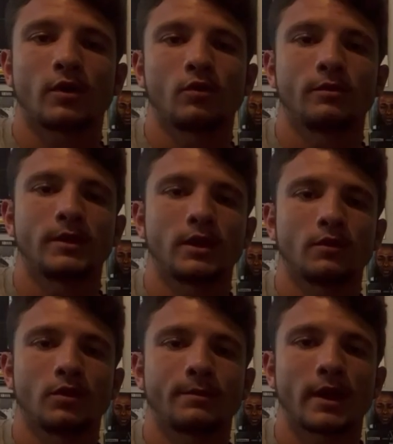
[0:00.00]
will begin
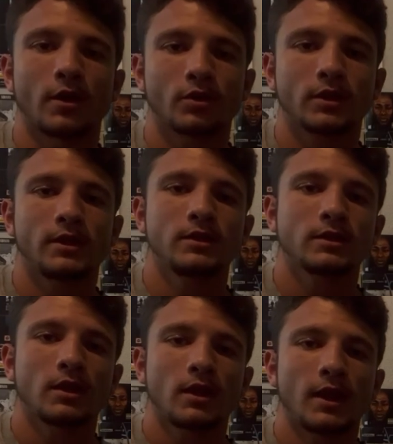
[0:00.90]
with power cleans
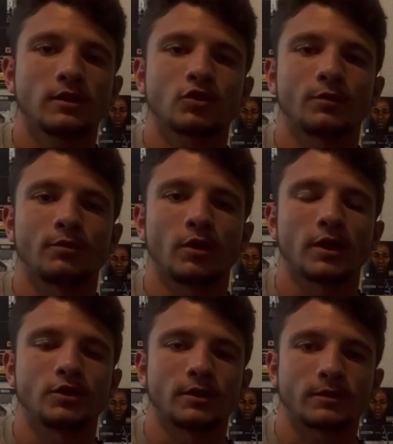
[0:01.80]
and triple
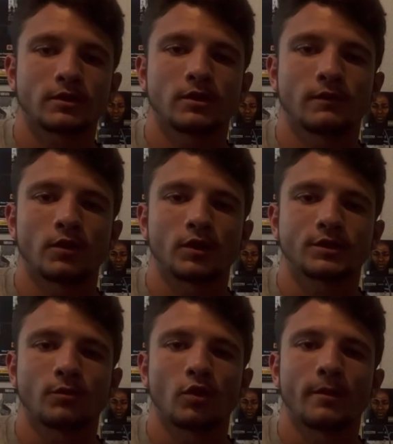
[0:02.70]
broad jumps to focus
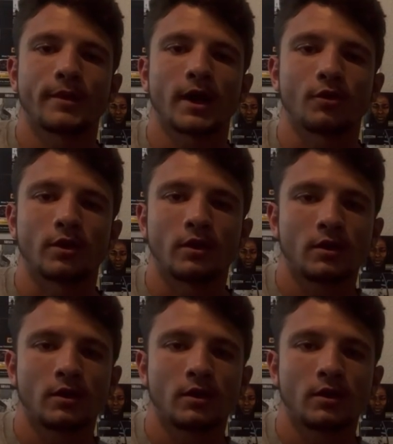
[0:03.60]
more on power.